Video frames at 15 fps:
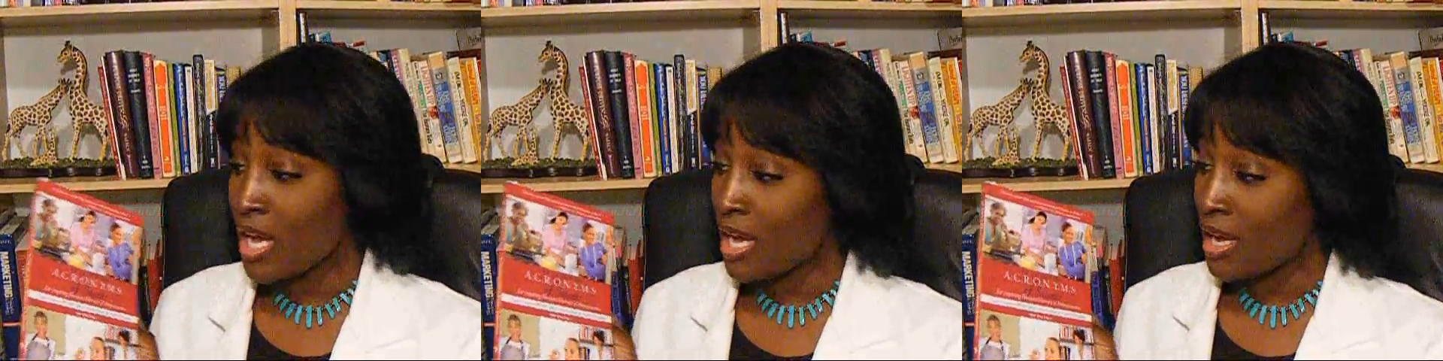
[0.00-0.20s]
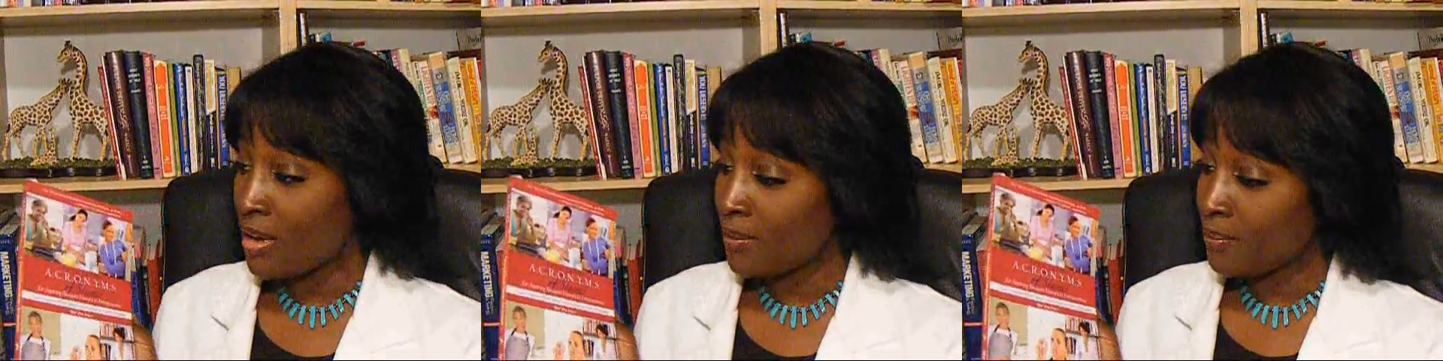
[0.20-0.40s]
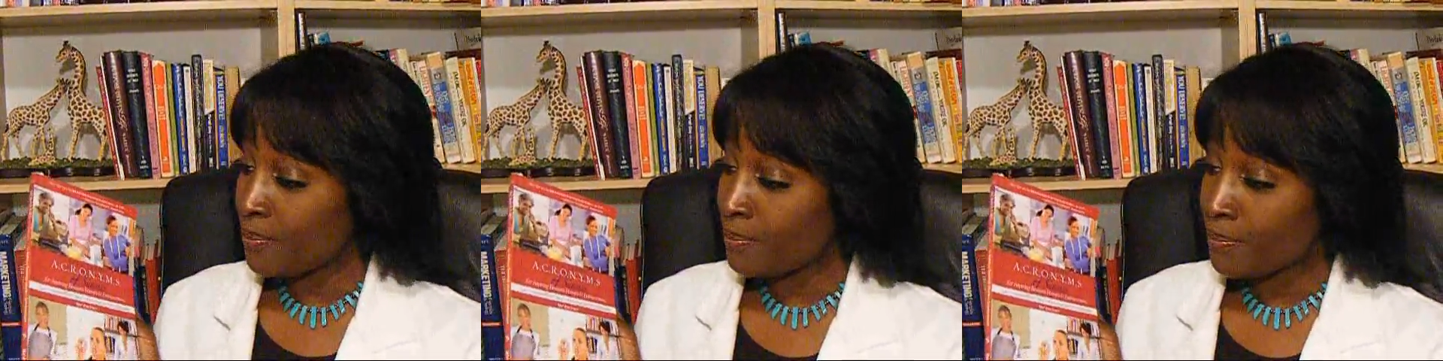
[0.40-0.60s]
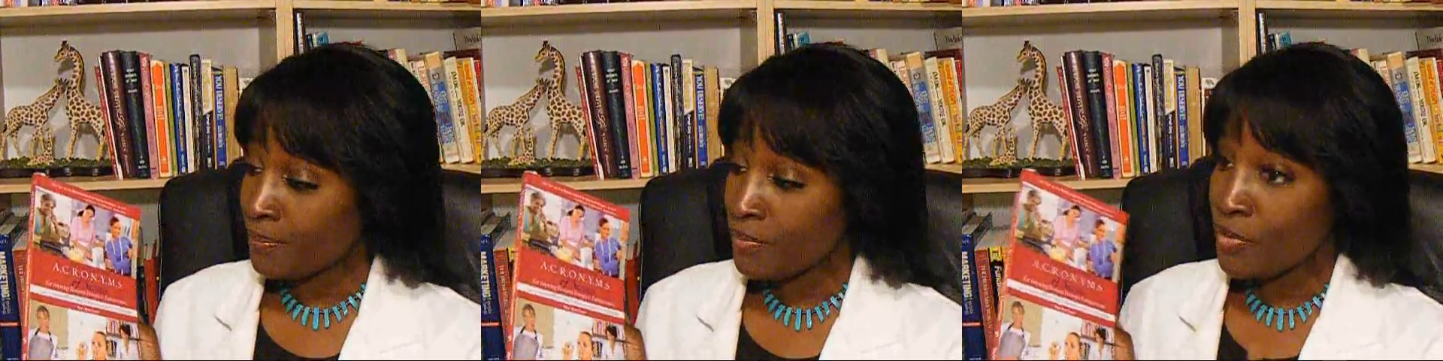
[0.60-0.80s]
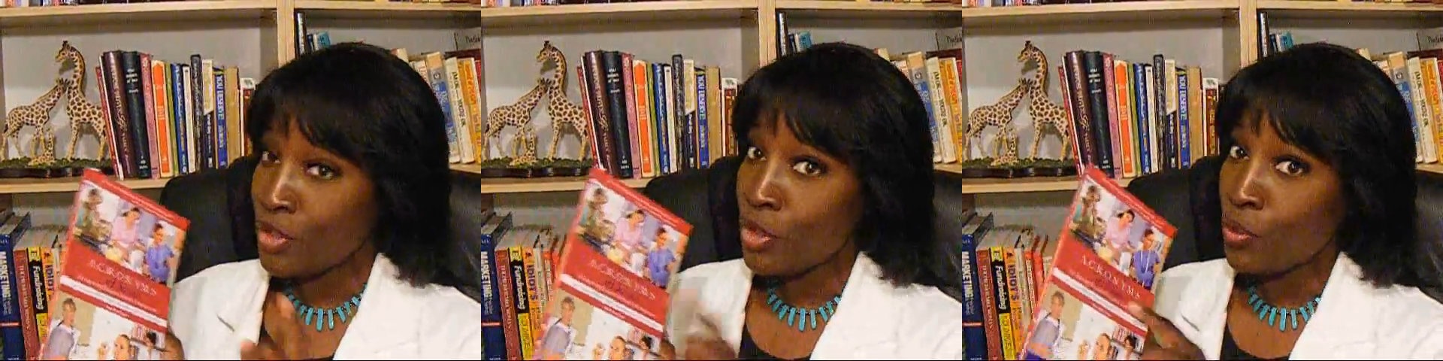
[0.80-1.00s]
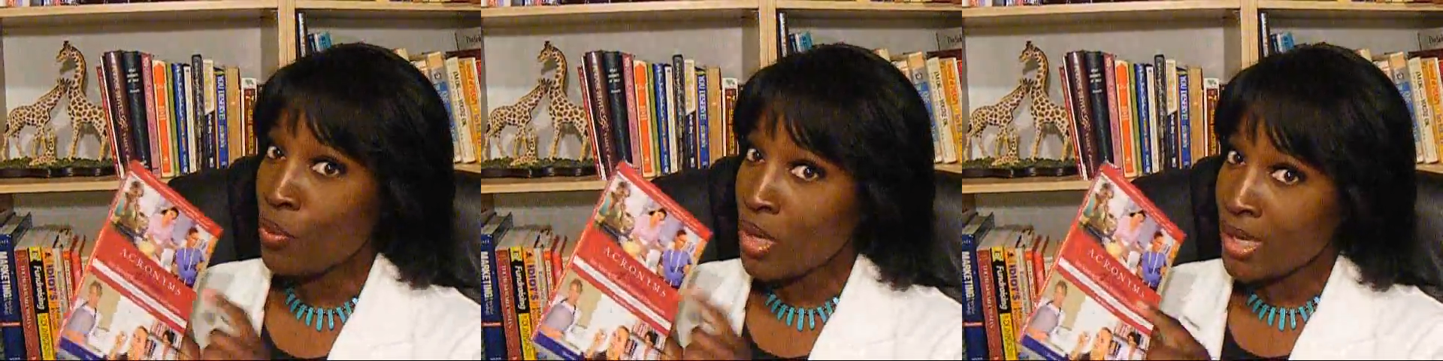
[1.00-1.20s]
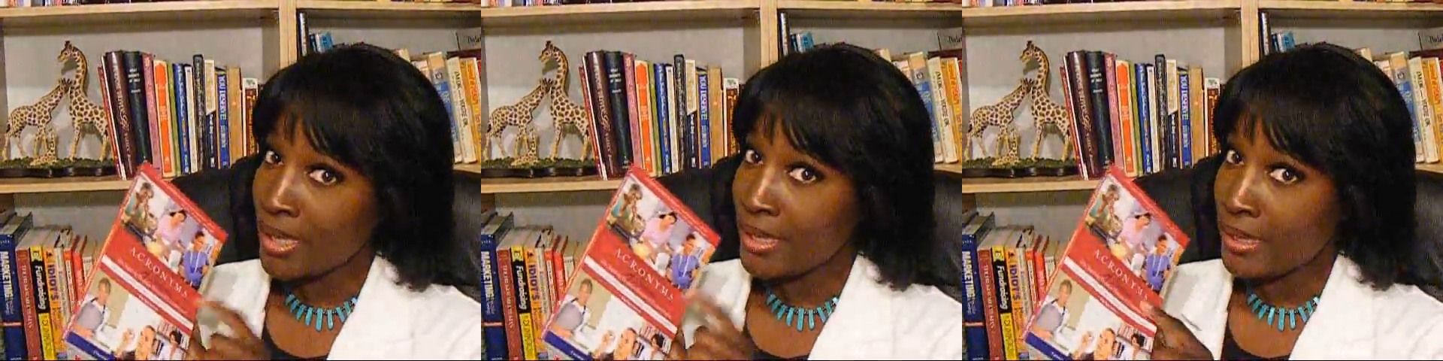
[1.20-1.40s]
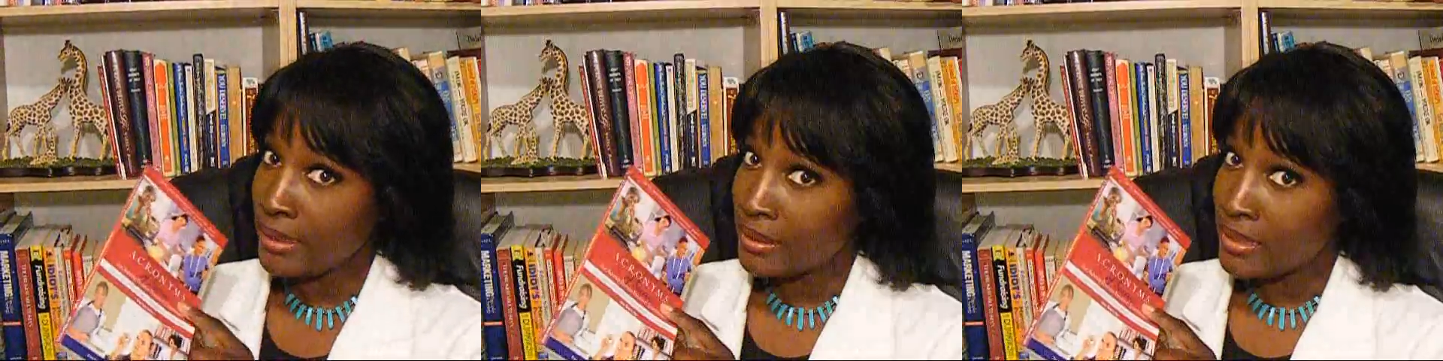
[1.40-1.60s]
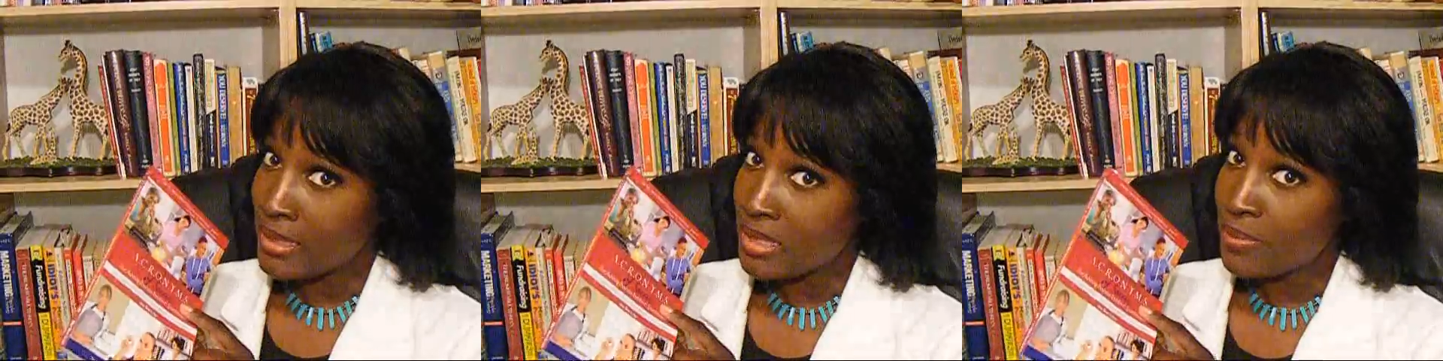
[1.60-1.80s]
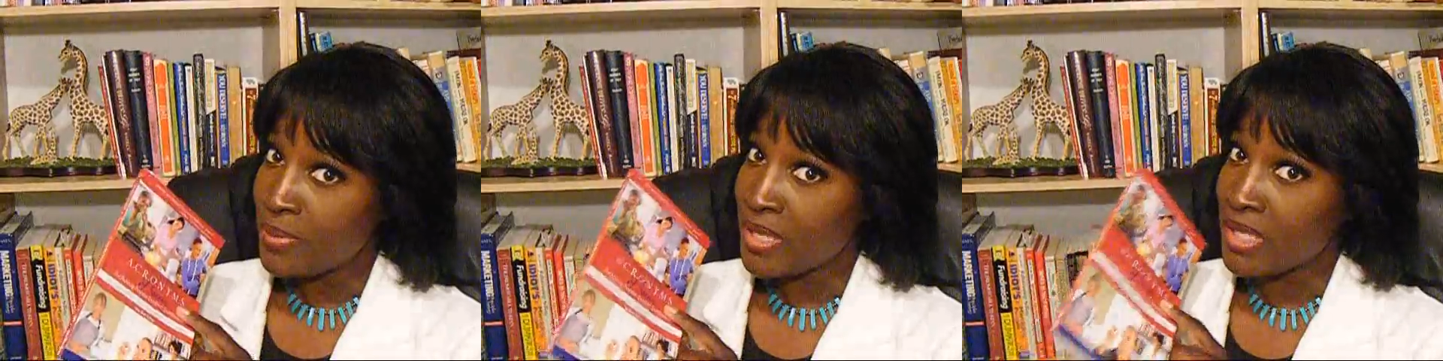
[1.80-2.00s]
Um, you want to get
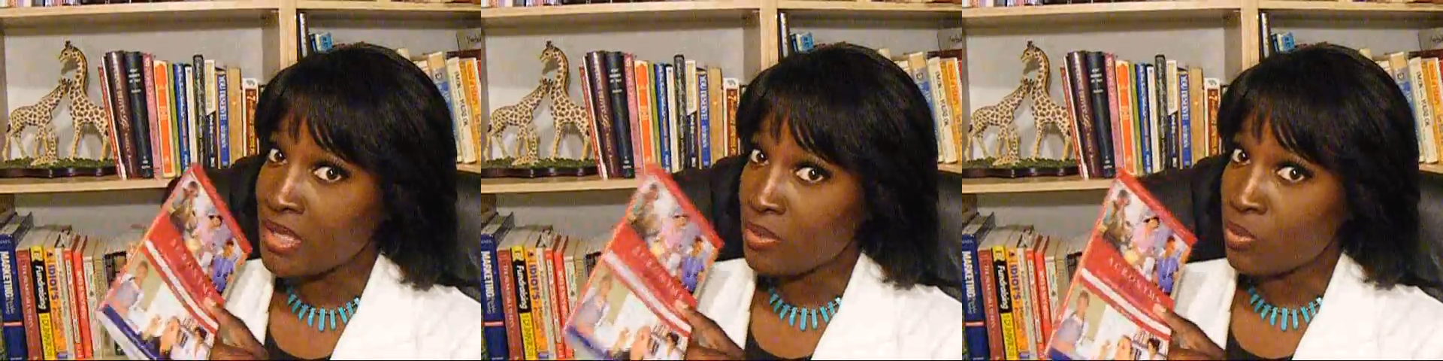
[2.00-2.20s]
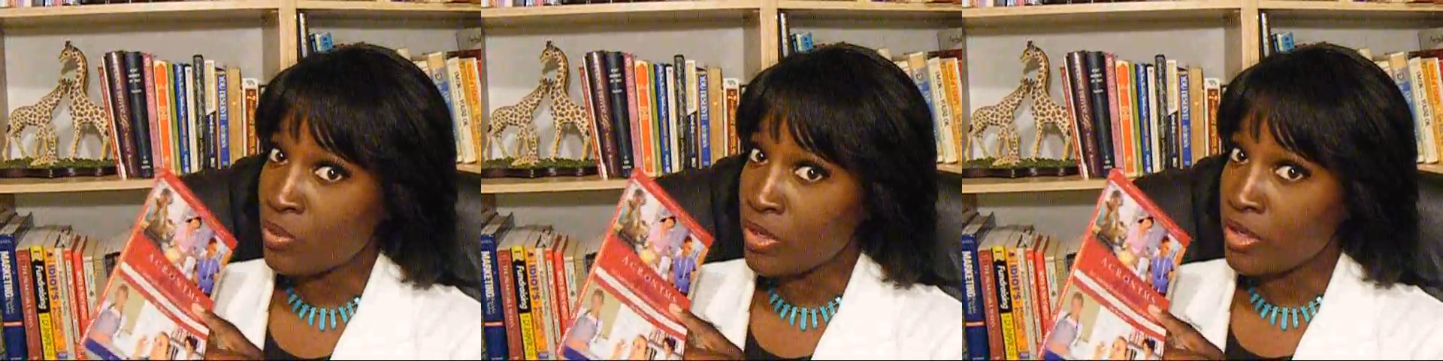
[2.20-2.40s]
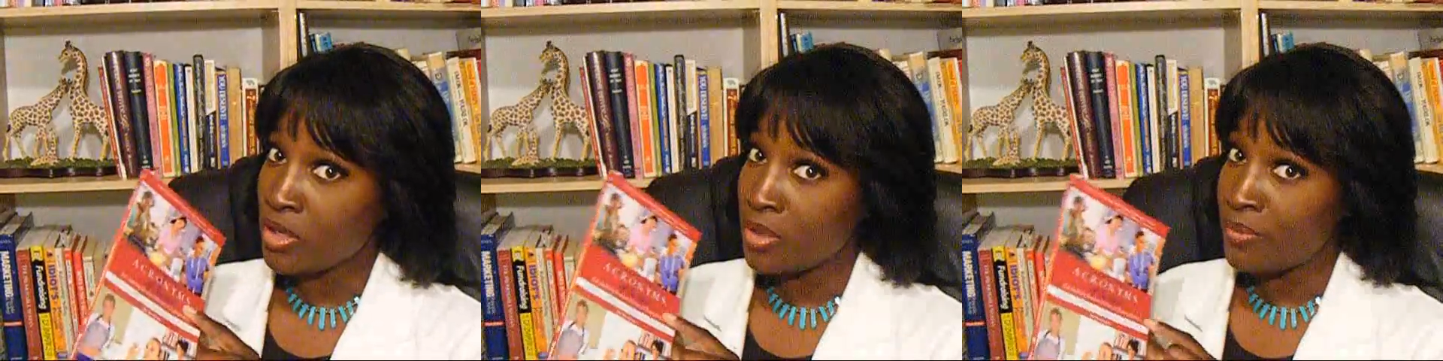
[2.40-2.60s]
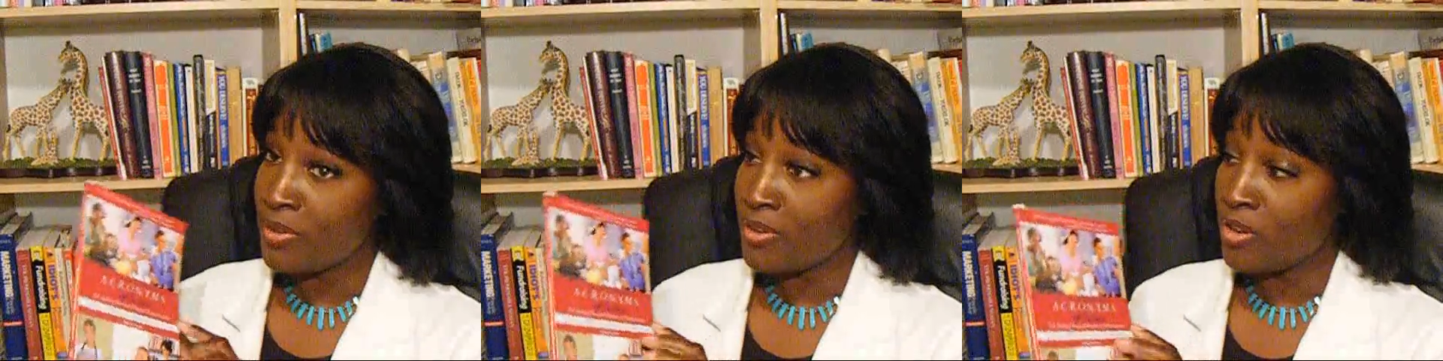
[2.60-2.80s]
this because we're going to